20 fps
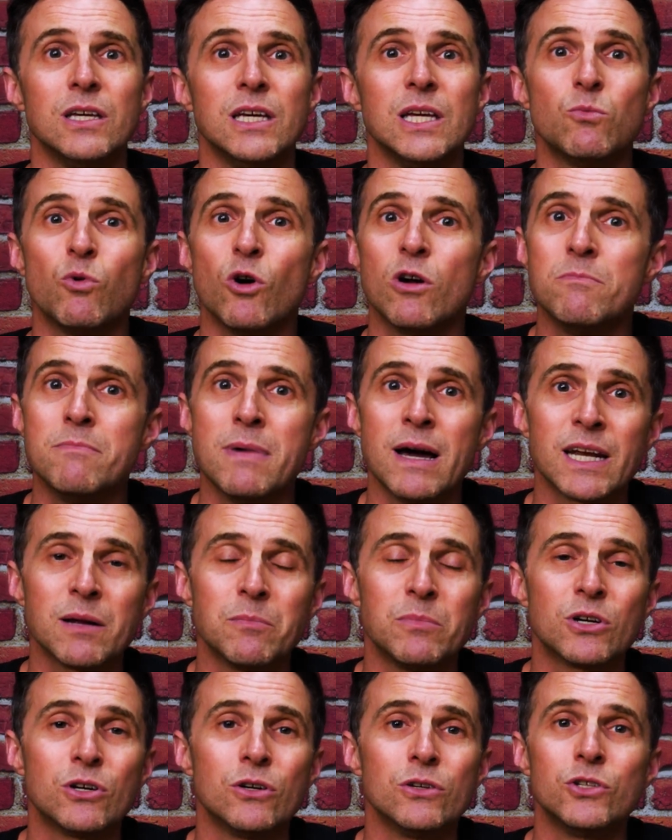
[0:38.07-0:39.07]
it won't matter
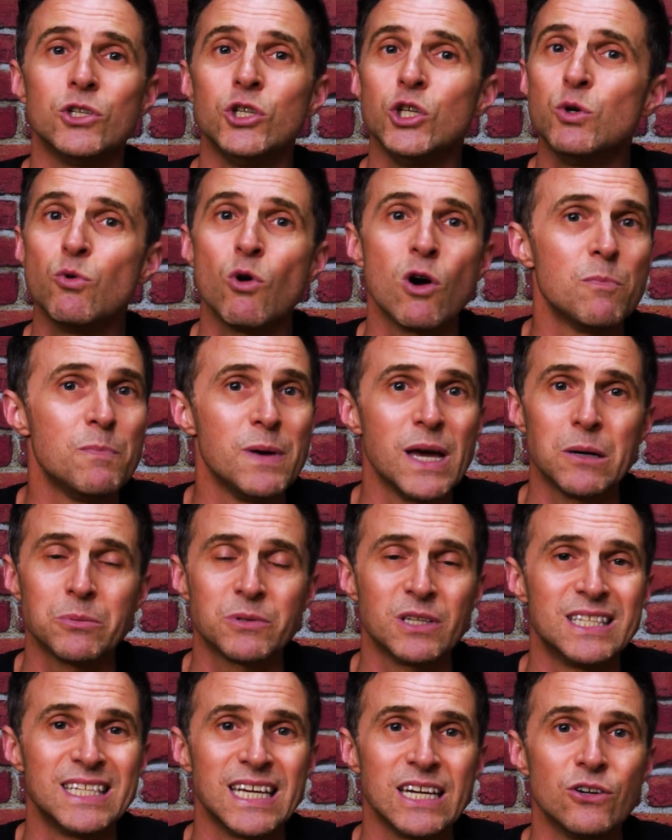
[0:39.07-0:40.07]
because you won't be able
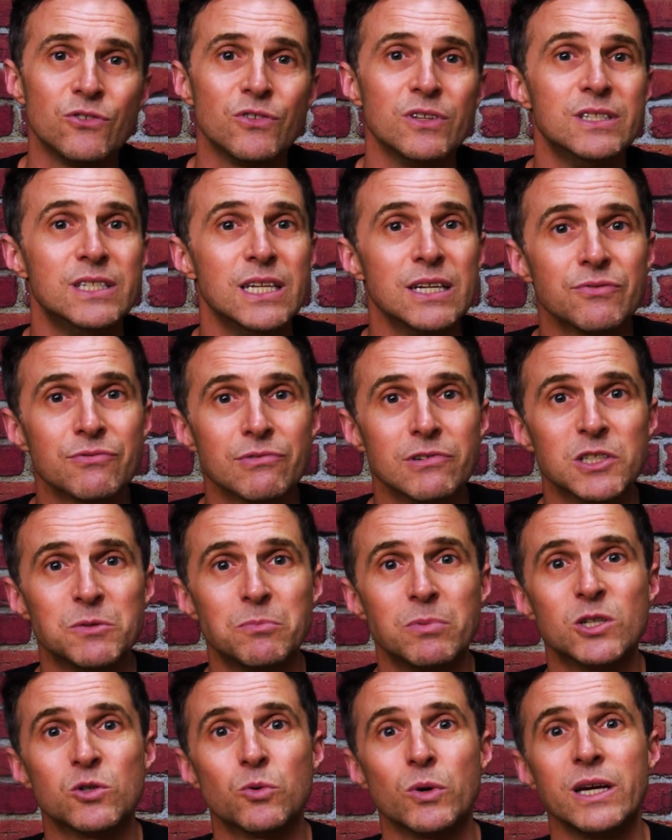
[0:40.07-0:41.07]
to tell the difference
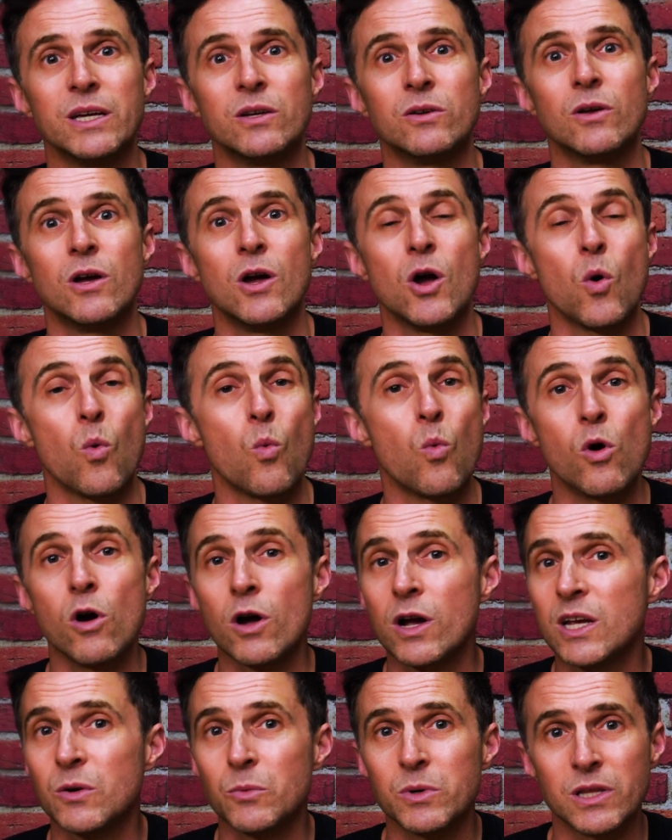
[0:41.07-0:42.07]
between
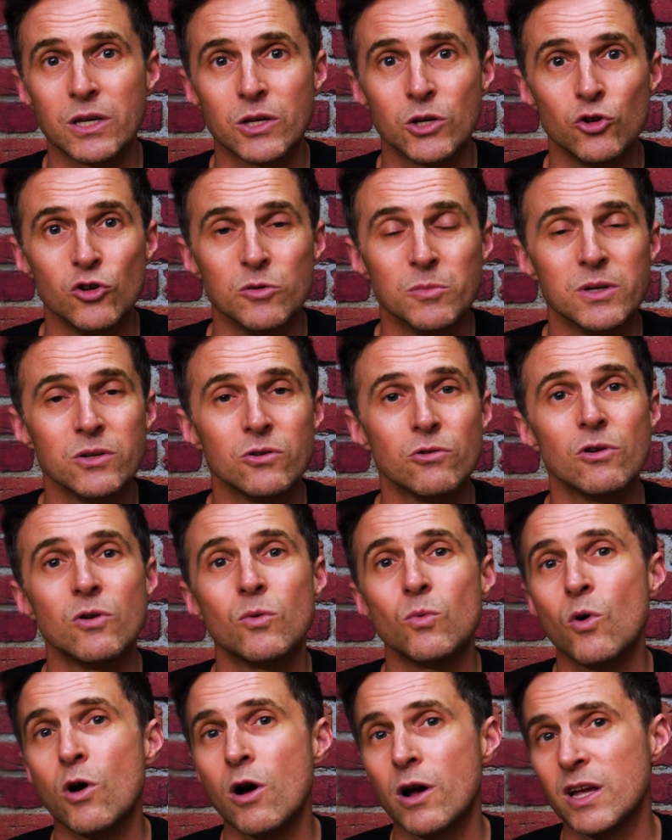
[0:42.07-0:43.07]
working with a human or
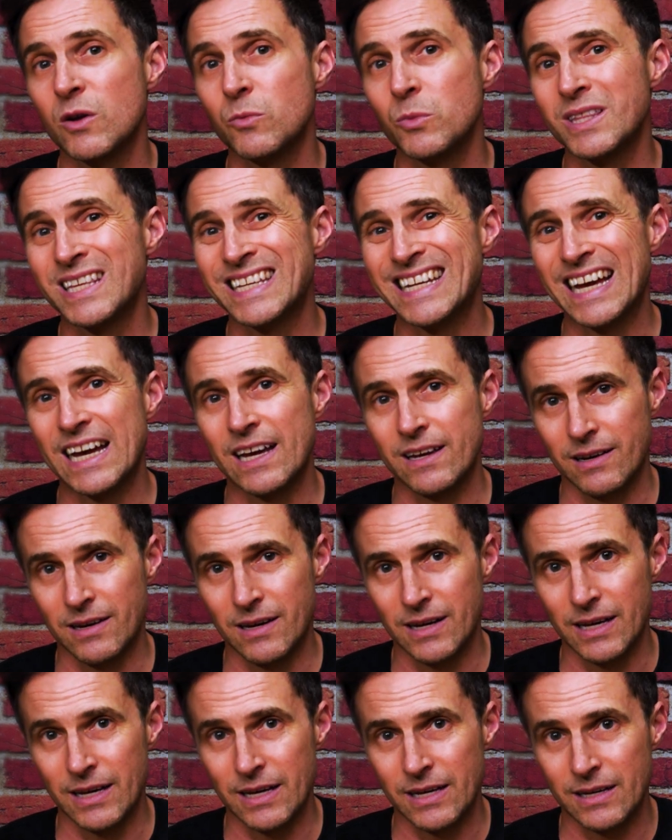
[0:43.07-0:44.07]
working with an
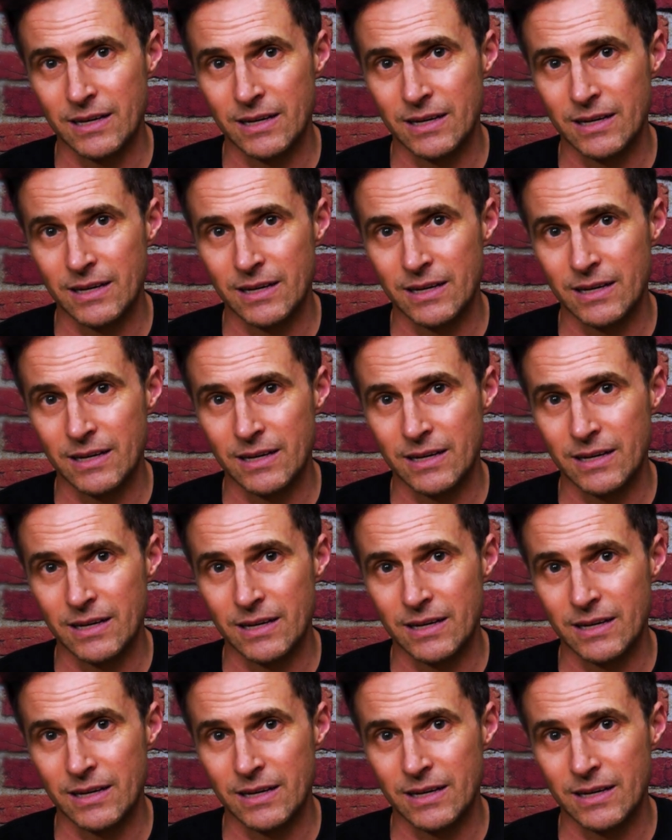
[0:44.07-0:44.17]
AI.